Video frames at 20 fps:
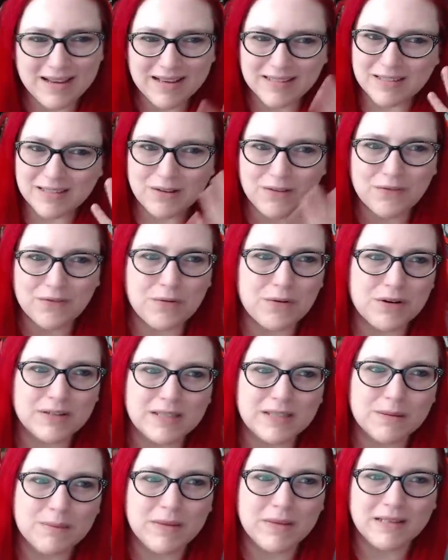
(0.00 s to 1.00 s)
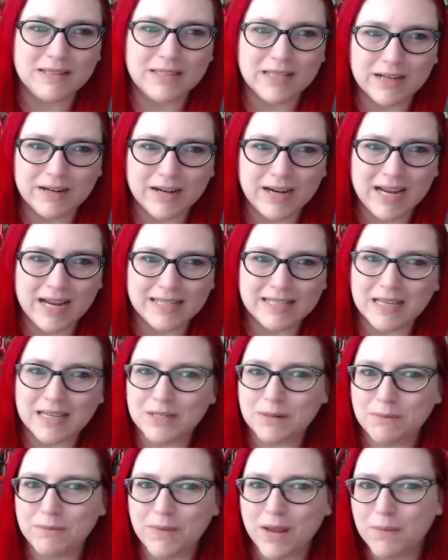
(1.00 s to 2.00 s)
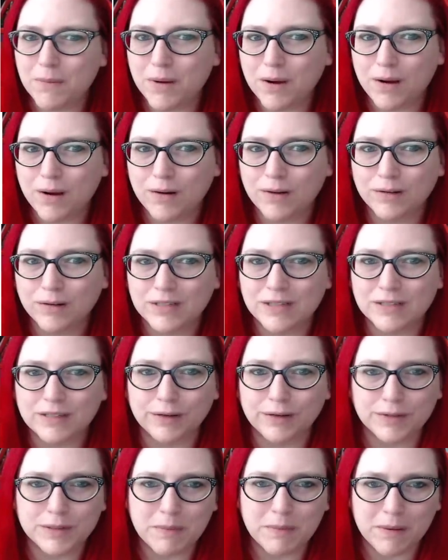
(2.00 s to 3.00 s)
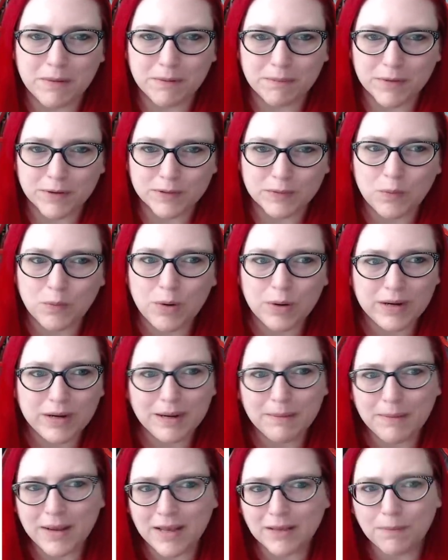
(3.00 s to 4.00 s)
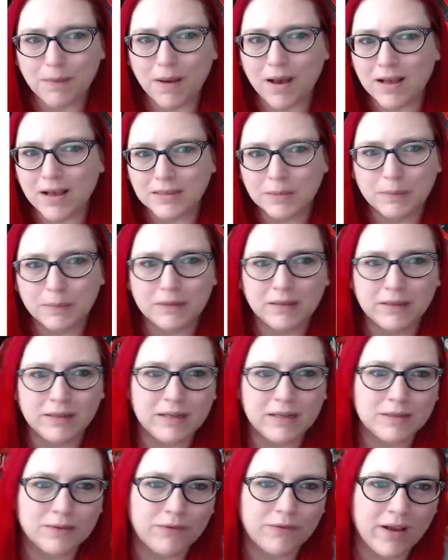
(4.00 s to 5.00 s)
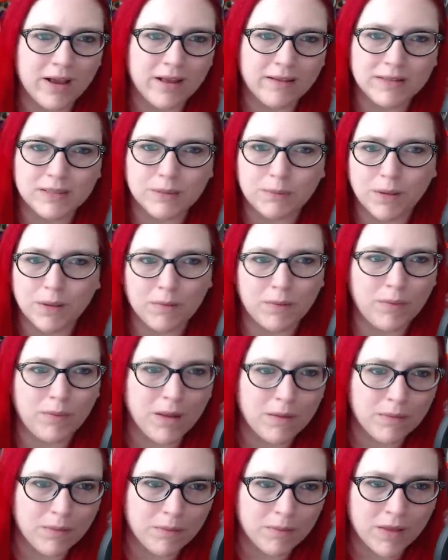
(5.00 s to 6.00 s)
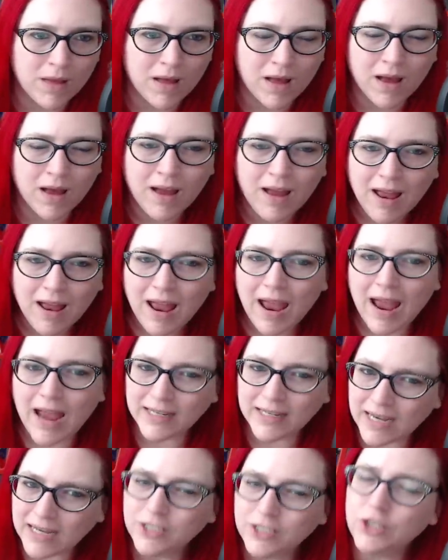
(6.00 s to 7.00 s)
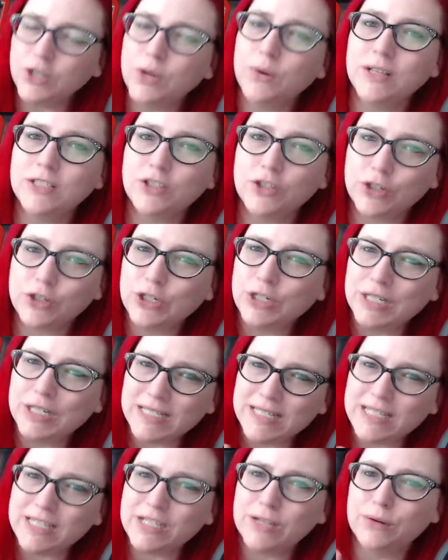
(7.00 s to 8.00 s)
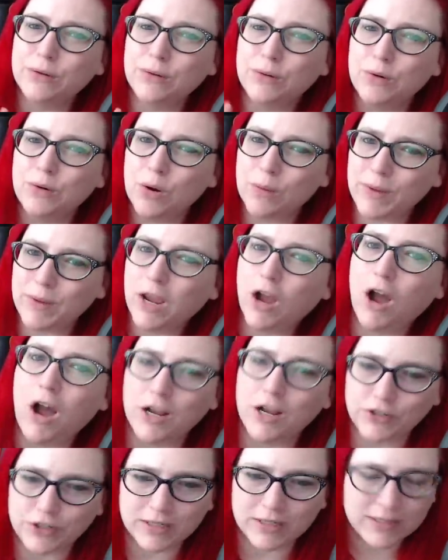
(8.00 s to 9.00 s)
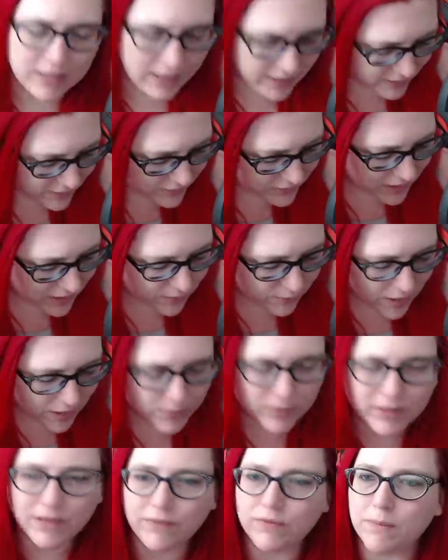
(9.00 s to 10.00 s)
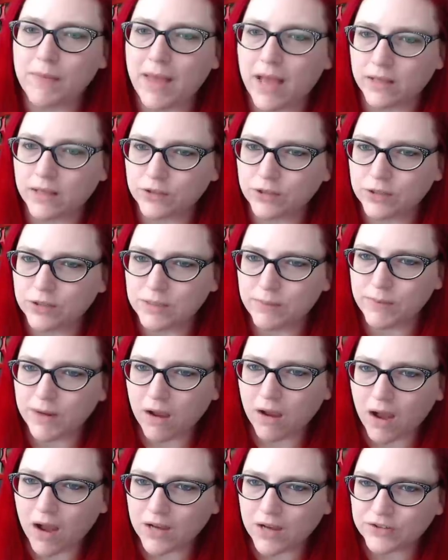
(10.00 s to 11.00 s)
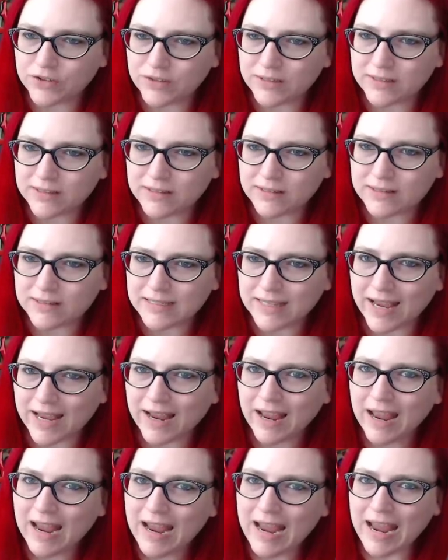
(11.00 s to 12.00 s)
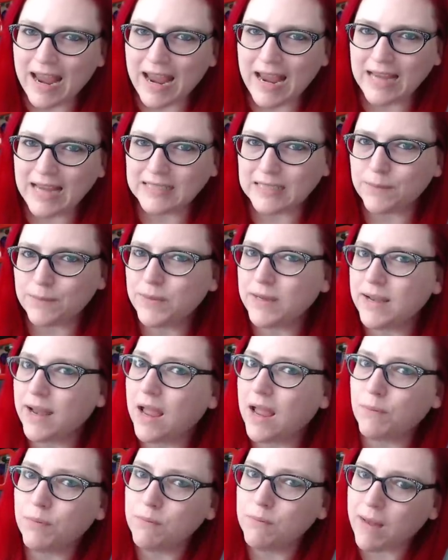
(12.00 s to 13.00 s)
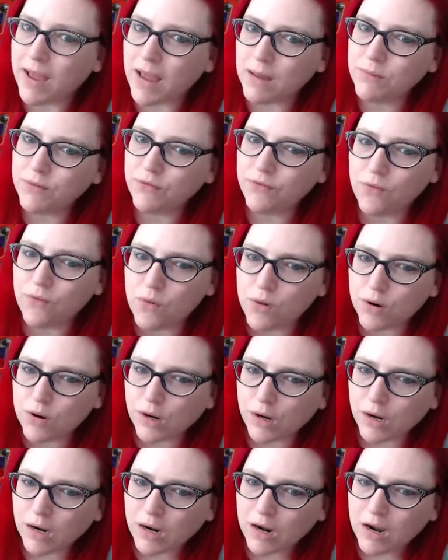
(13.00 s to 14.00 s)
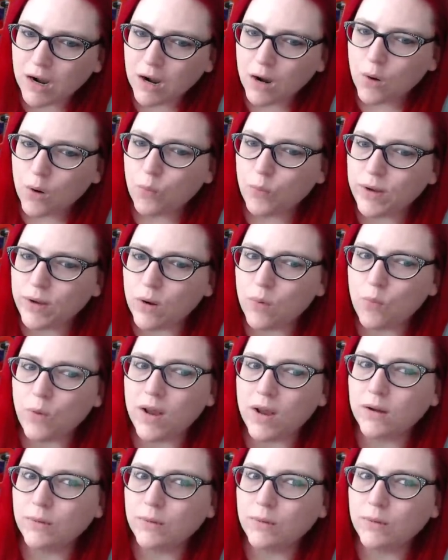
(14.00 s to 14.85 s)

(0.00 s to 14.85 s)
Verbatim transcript: so of course the military has sent a memo to service members warning about the possibilities of violence and blah, blah, blah, blah, blah. And you know, it's good to be cautious. It is, I will give them that. It's good to be cautious and say, hey, something happened bad before. We don't want a